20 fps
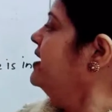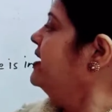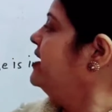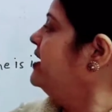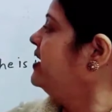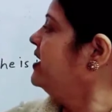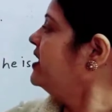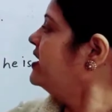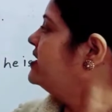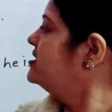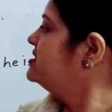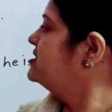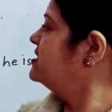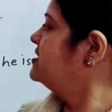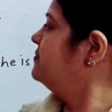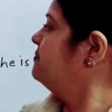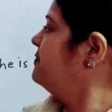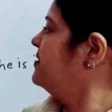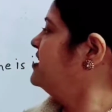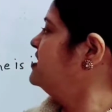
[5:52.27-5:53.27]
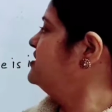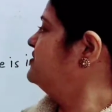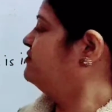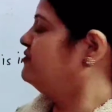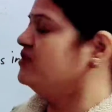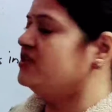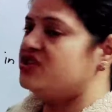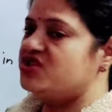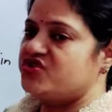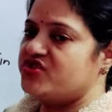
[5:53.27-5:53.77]
he is in
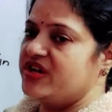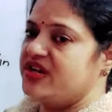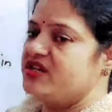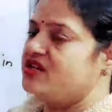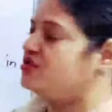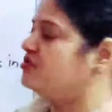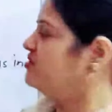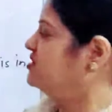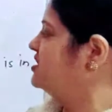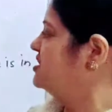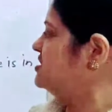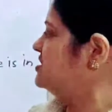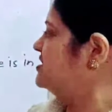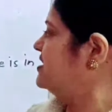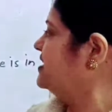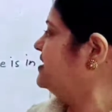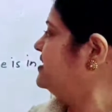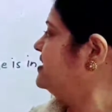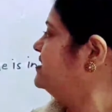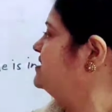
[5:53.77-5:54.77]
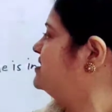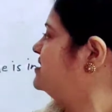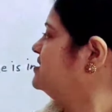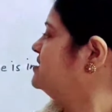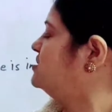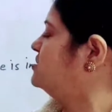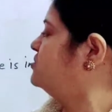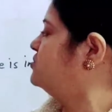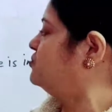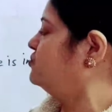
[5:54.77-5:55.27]
peaceful state. So this sentence
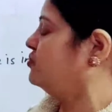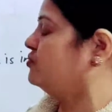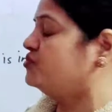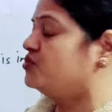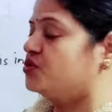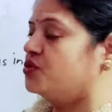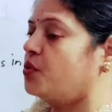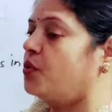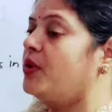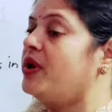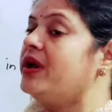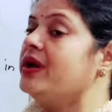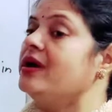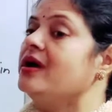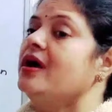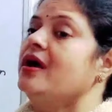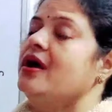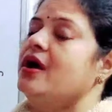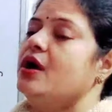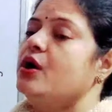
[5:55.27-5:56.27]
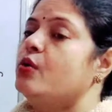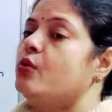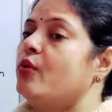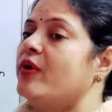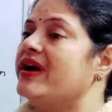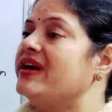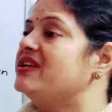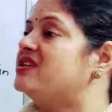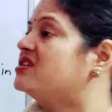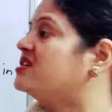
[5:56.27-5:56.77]
is showing
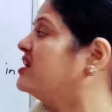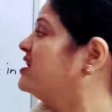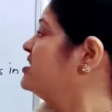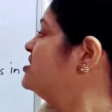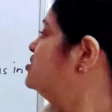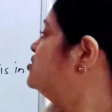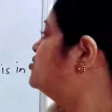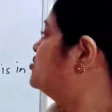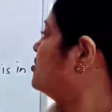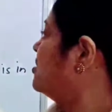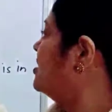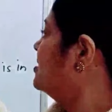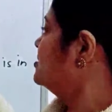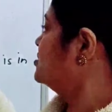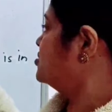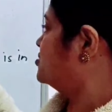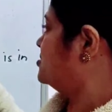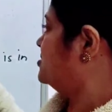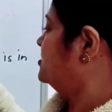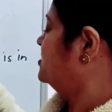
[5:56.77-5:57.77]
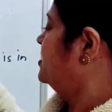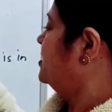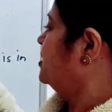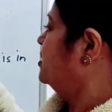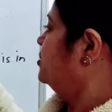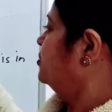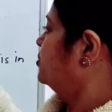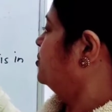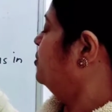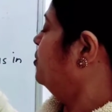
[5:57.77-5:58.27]
quite contrast,
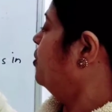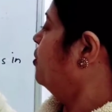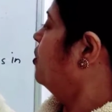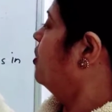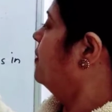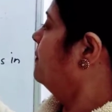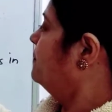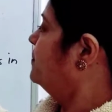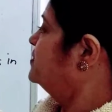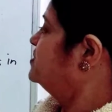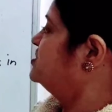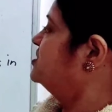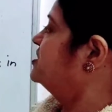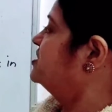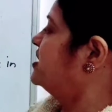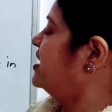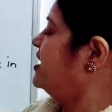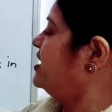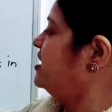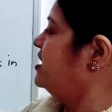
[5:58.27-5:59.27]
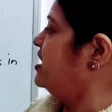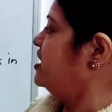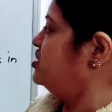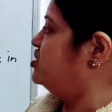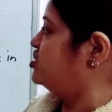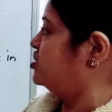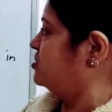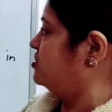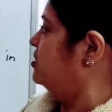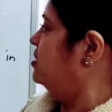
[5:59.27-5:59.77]
opposite in
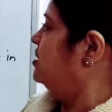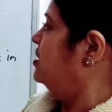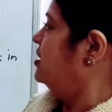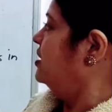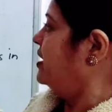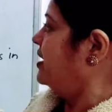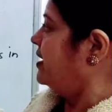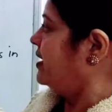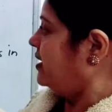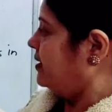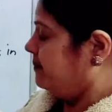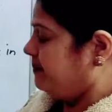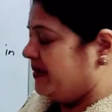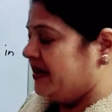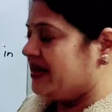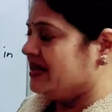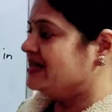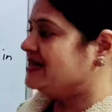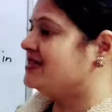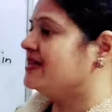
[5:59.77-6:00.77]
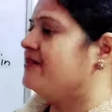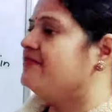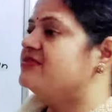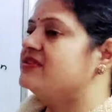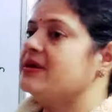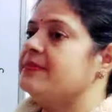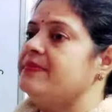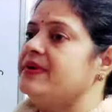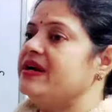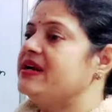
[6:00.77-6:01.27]
nature. Because if
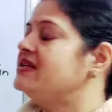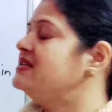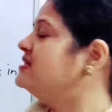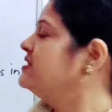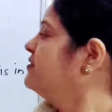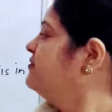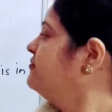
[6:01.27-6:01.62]
somebody is